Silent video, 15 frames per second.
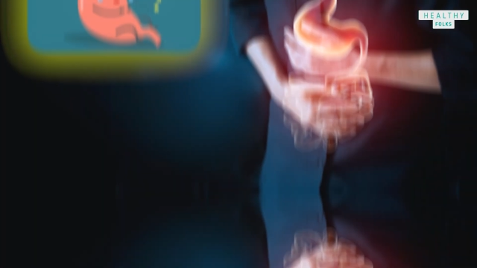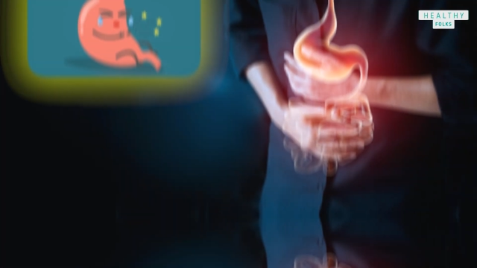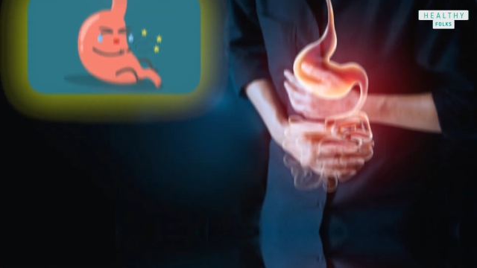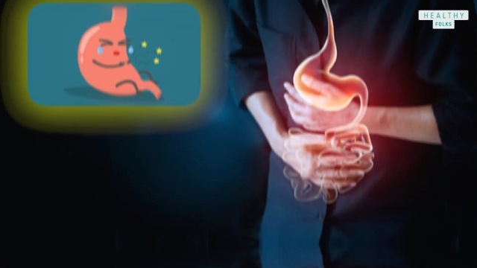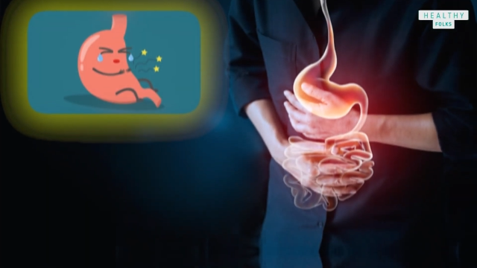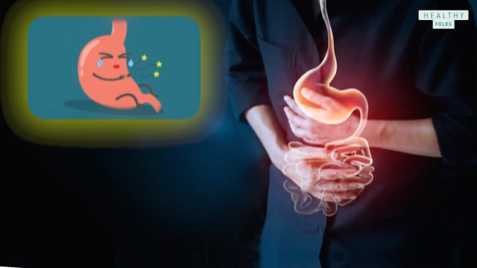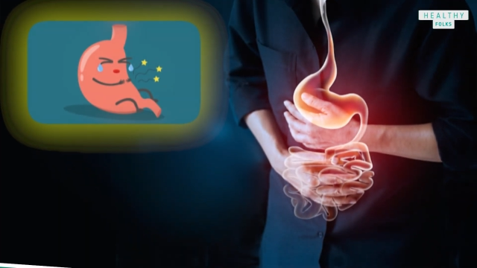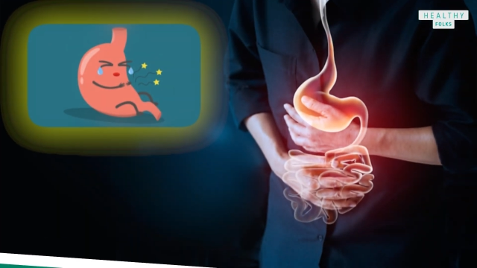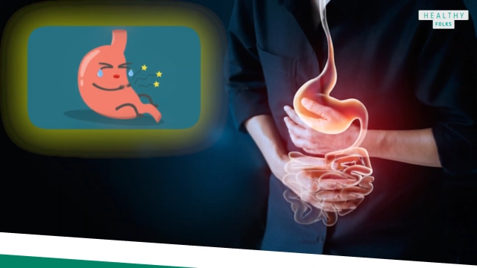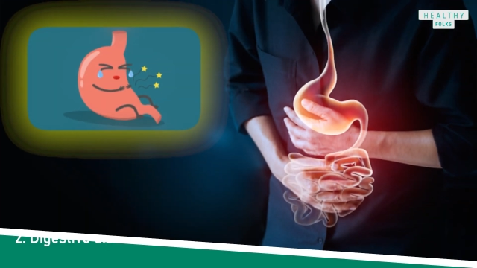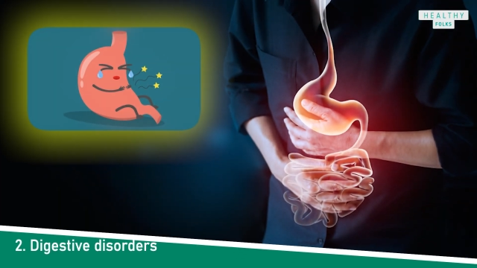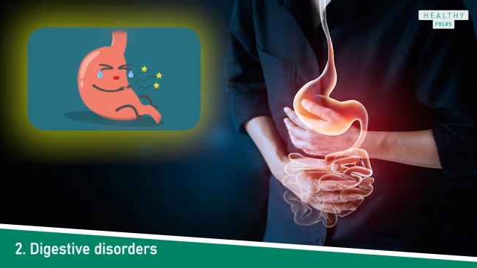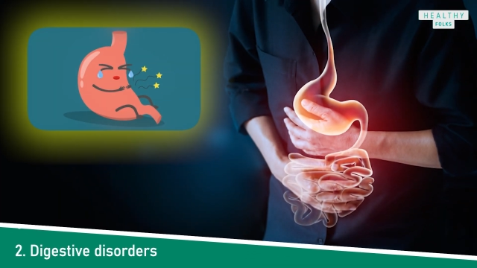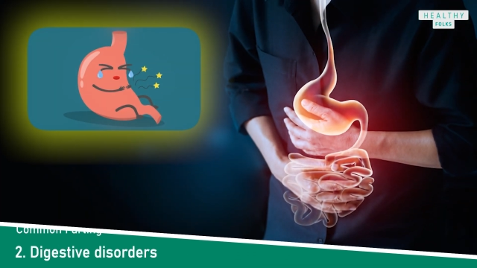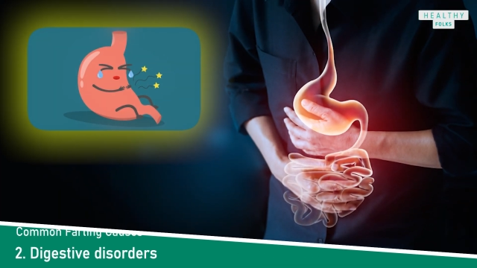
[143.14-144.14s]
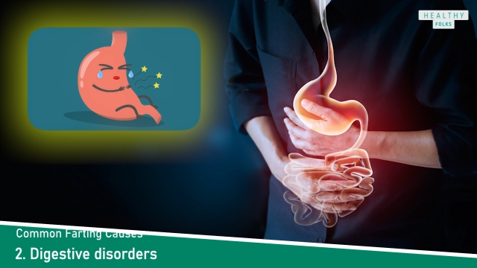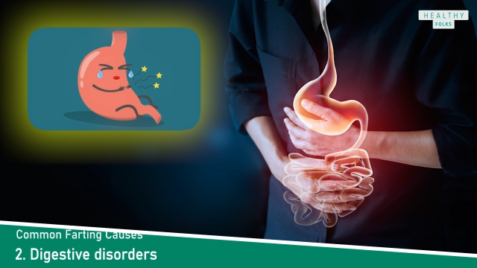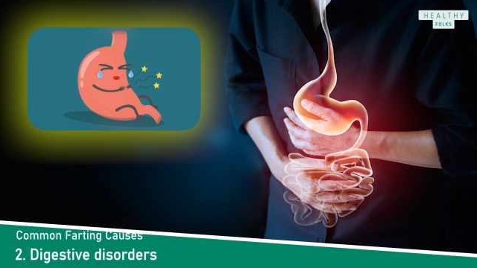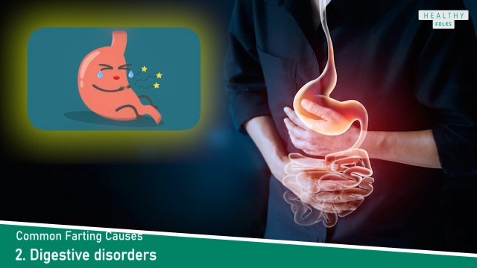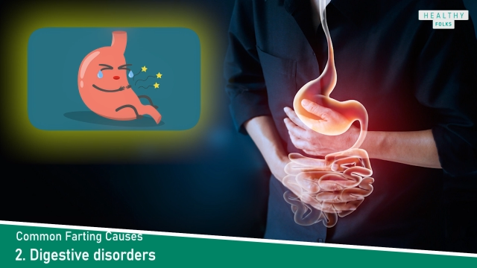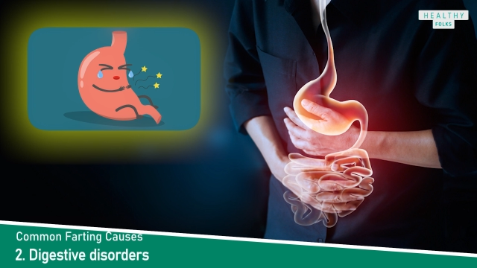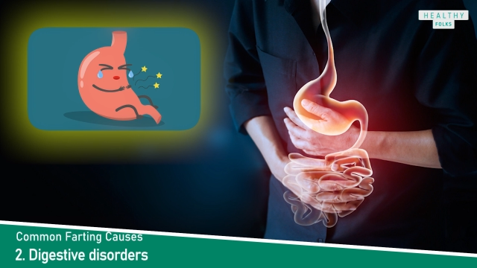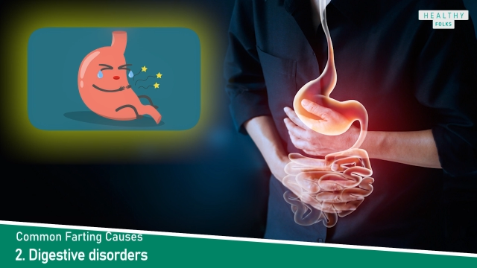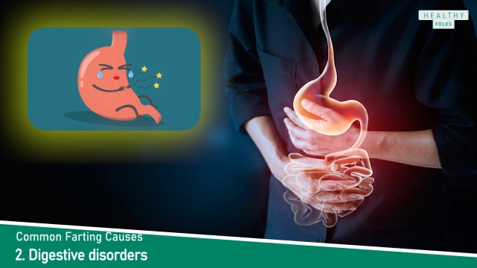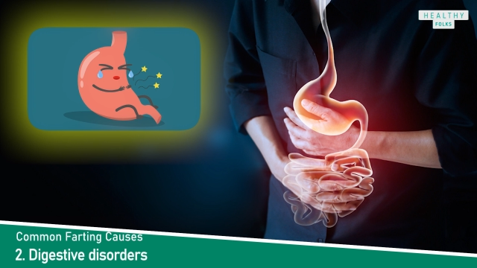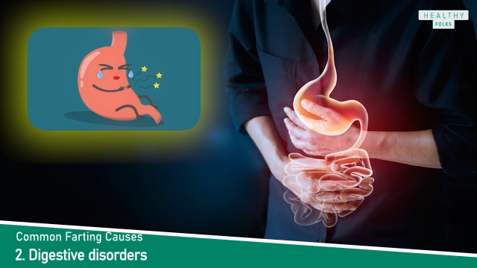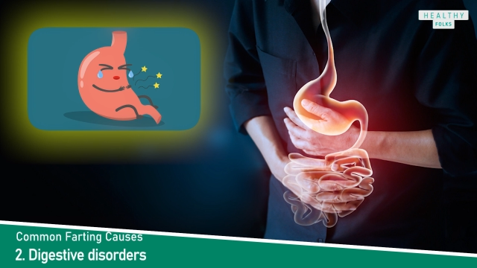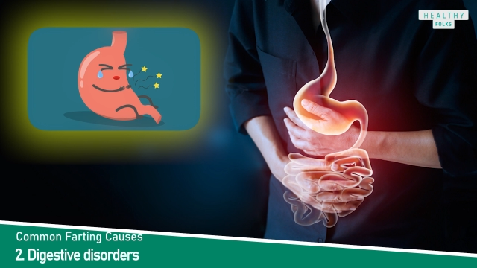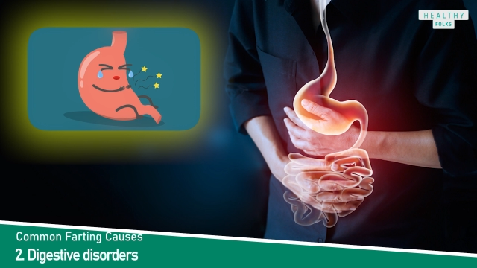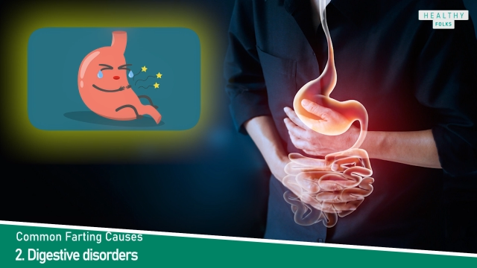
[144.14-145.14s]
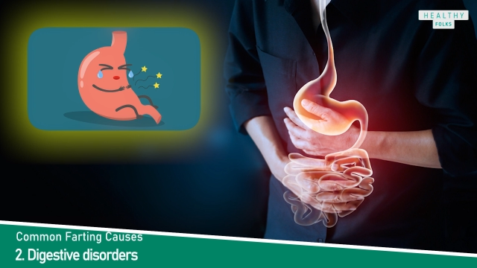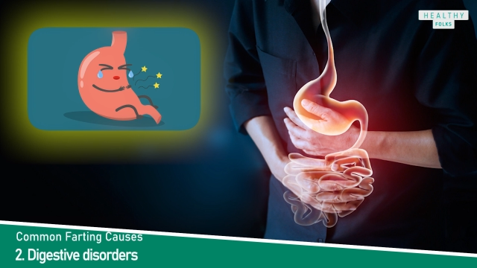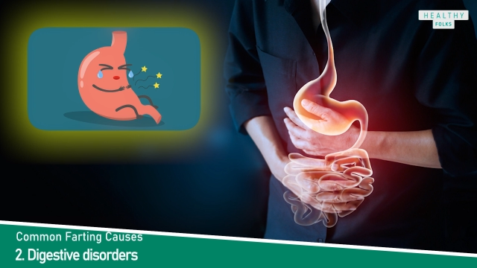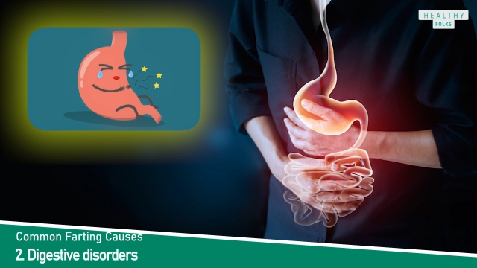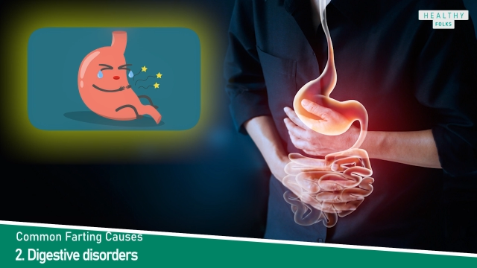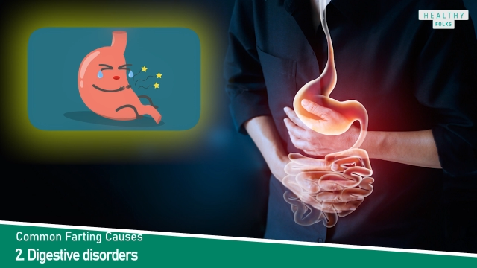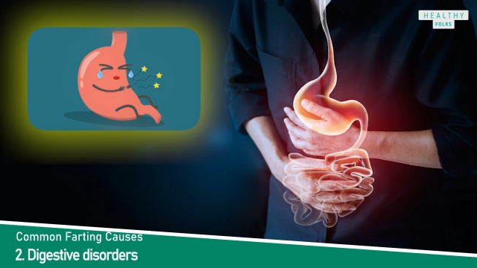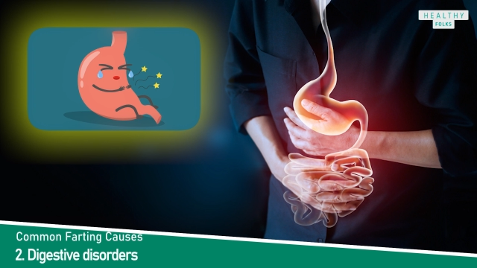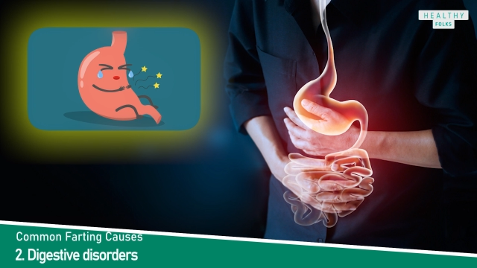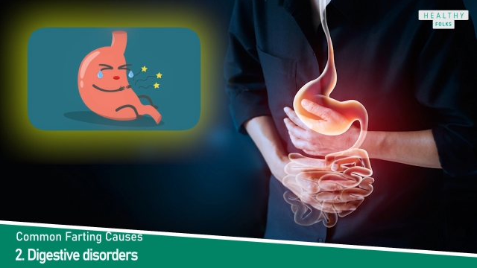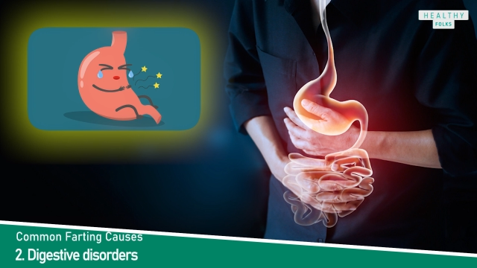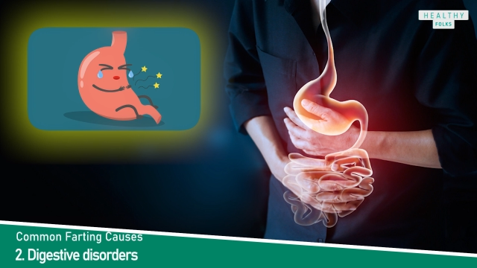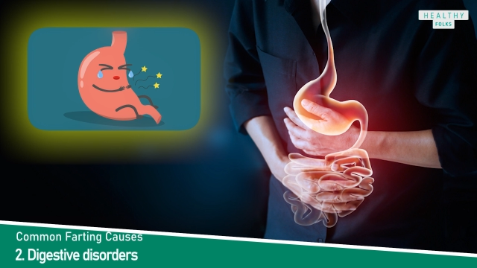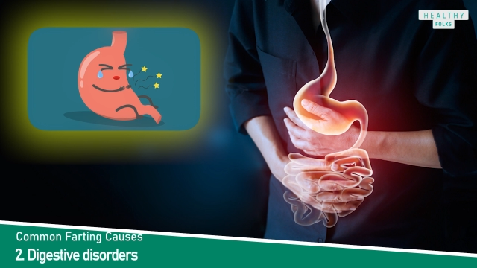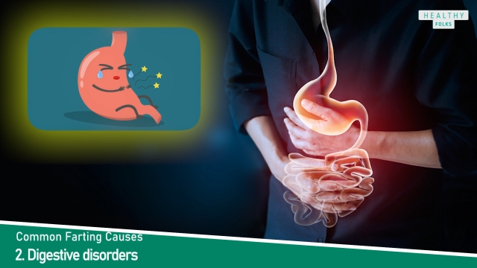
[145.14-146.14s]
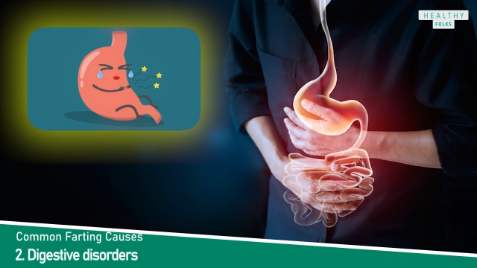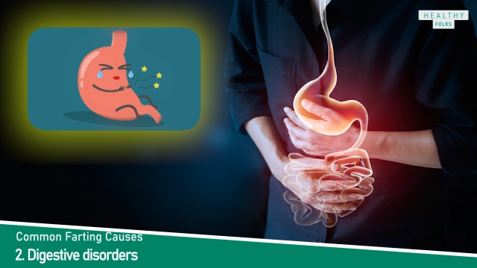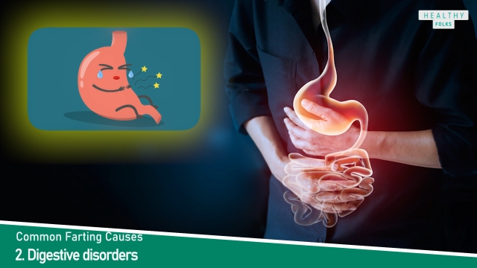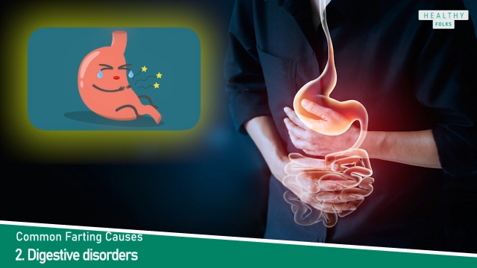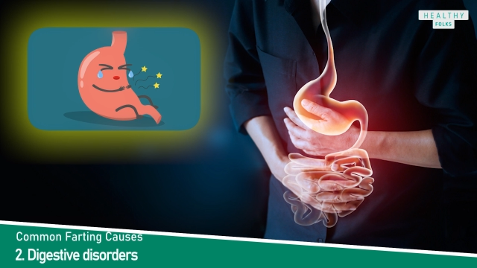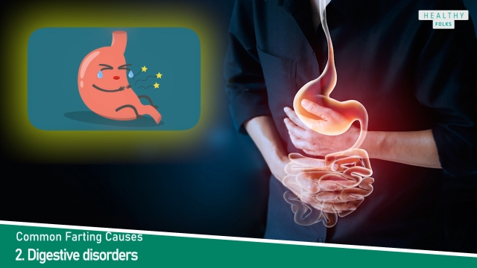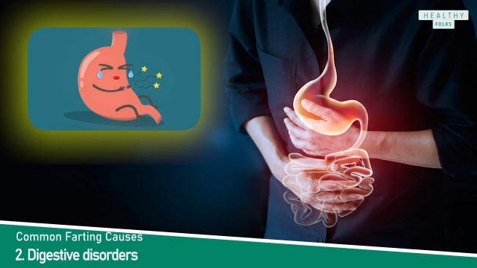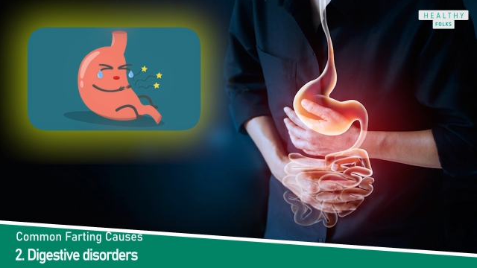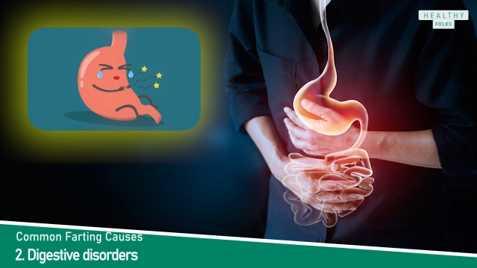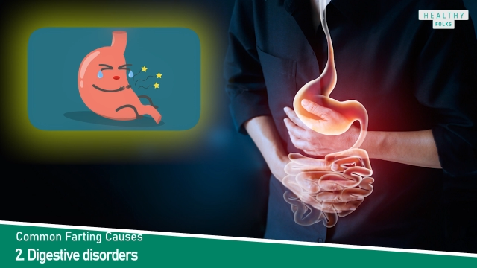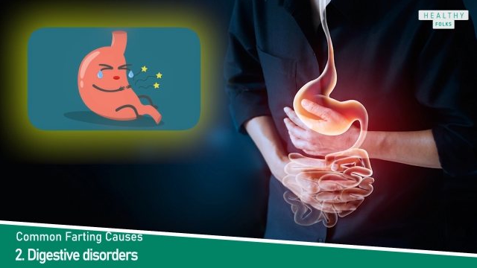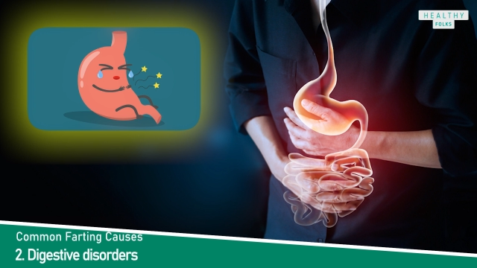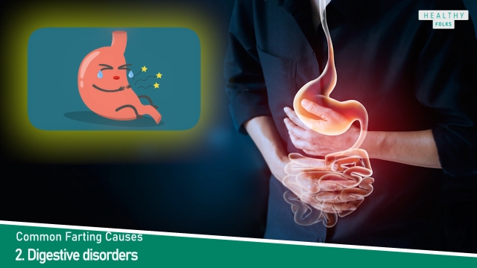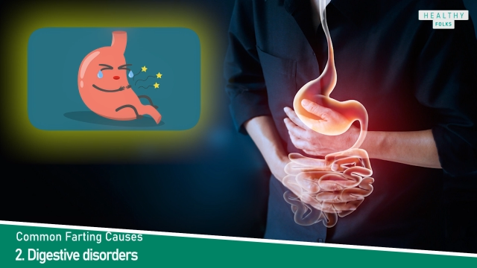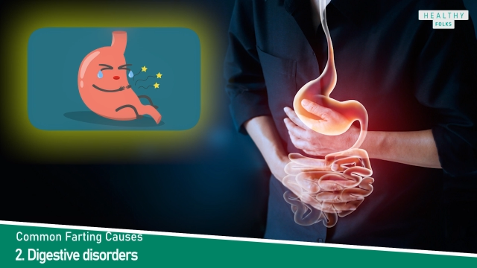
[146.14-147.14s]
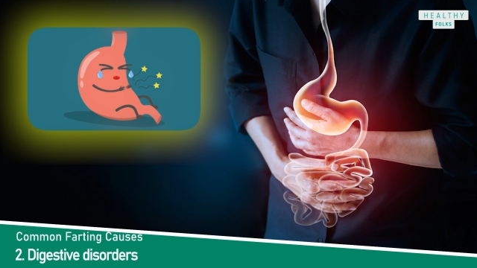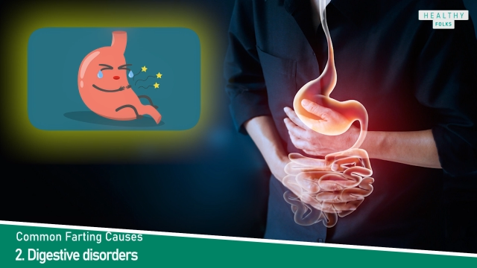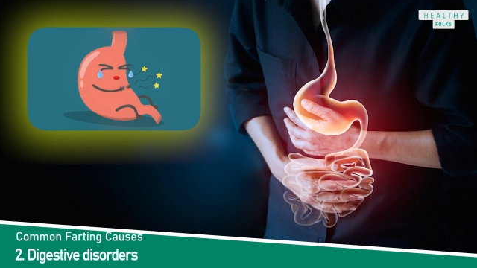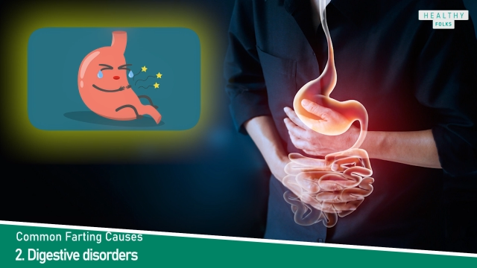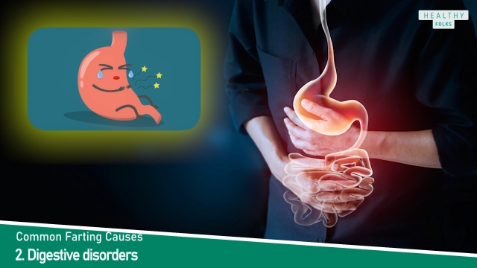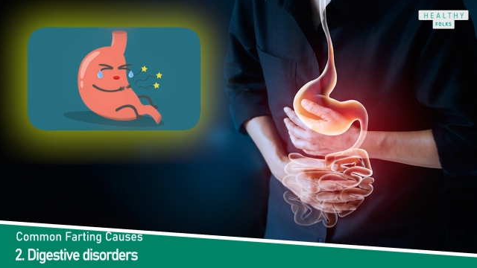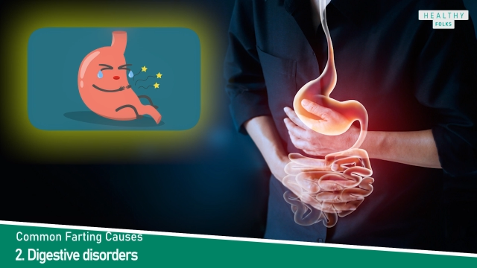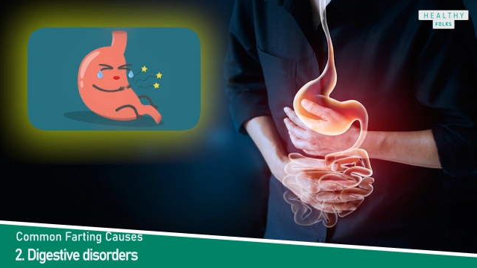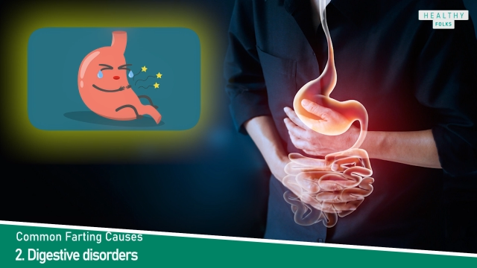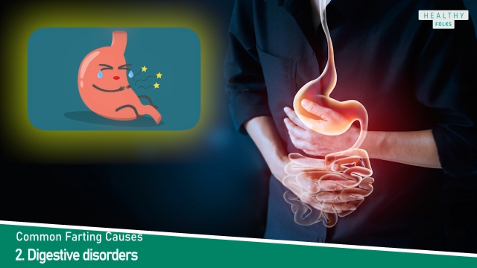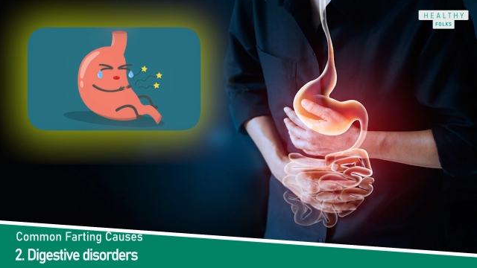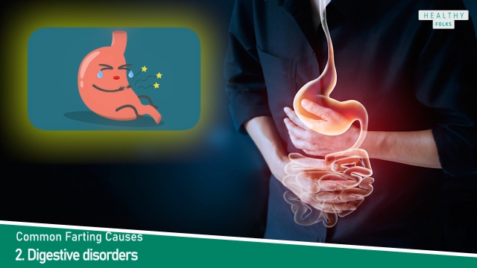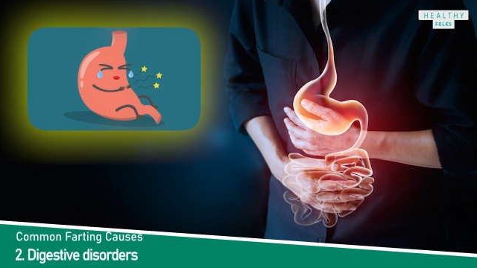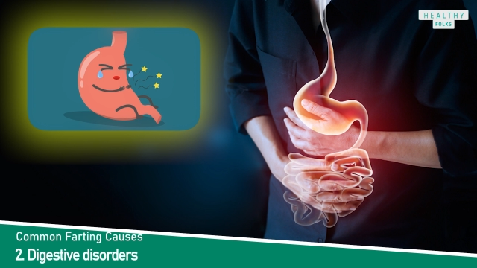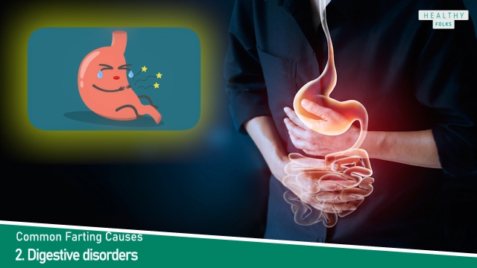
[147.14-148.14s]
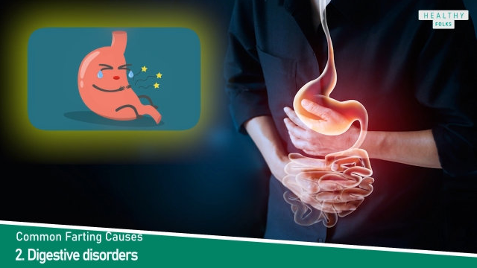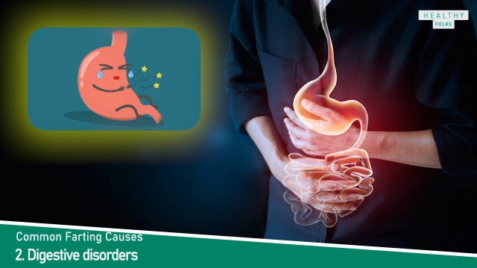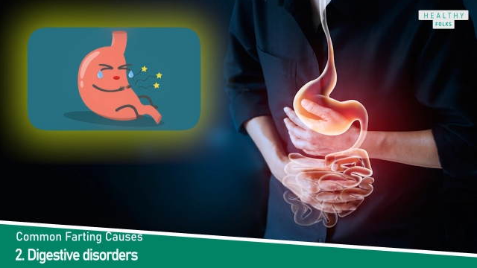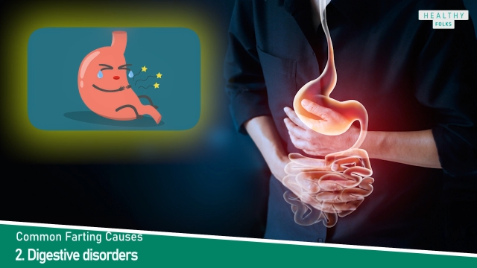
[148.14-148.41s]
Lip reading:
(no speaker visible)